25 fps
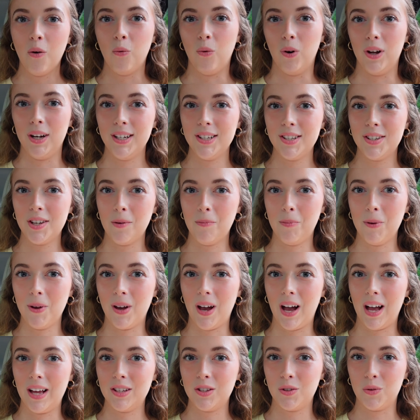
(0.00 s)
What is up, you
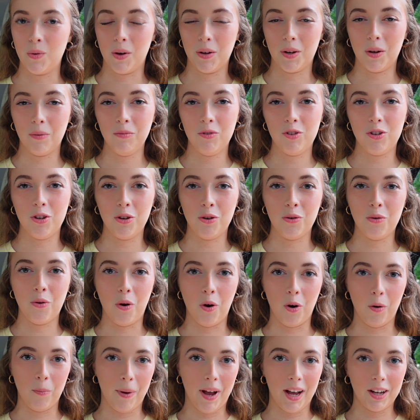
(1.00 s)
guys? Welcome to
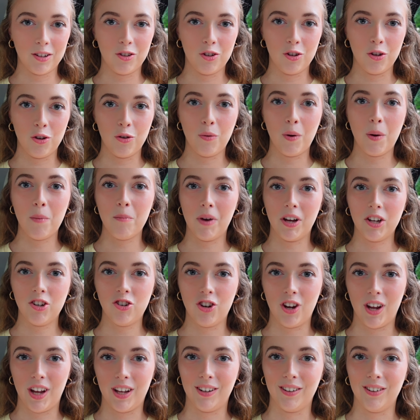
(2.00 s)
or back to my
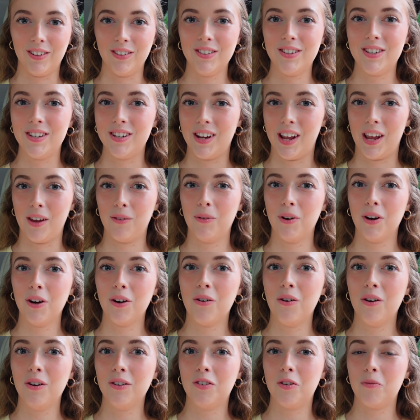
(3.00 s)
channel. Today we're
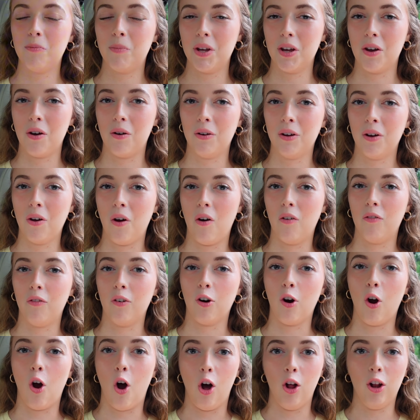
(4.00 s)
going to be going
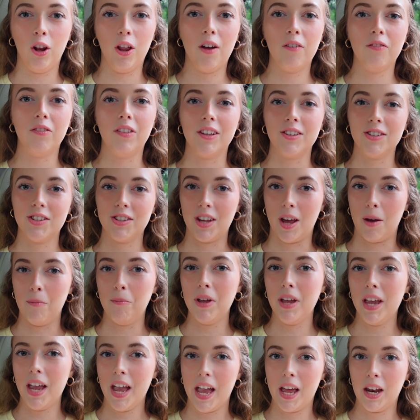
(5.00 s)
over all of the
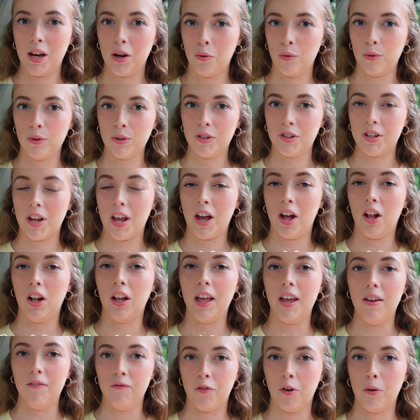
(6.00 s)
semi-annual sale
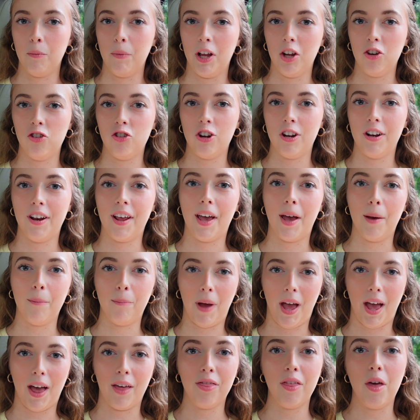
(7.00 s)
information at
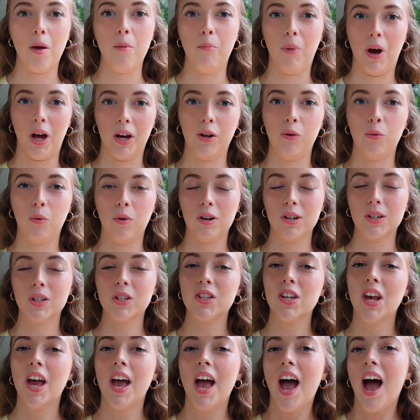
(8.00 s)
Bath & Body
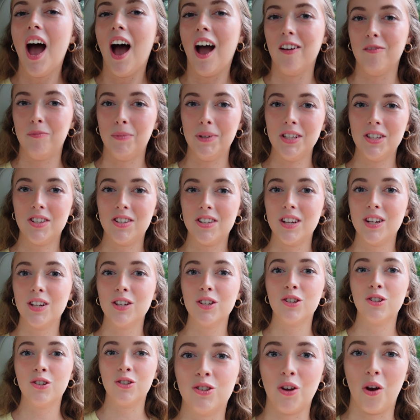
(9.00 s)
Works. I've been seeing
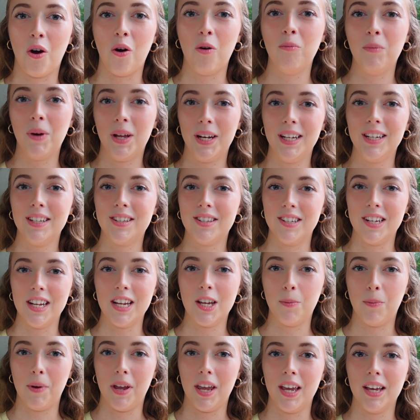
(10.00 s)
so many
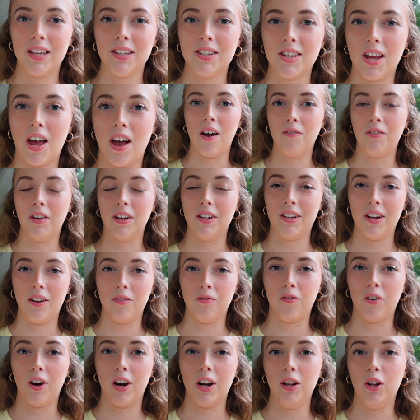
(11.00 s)
sneak peeks of
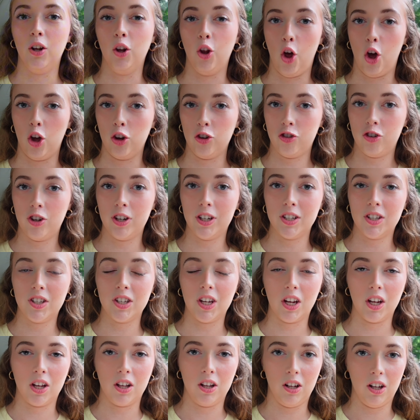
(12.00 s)
different launches
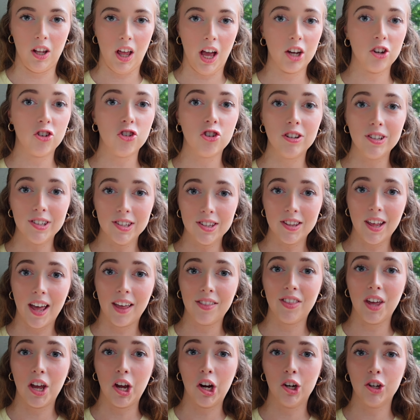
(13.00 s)
and collections
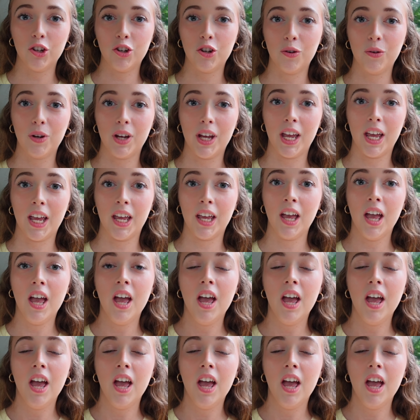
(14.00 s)
that they are doing,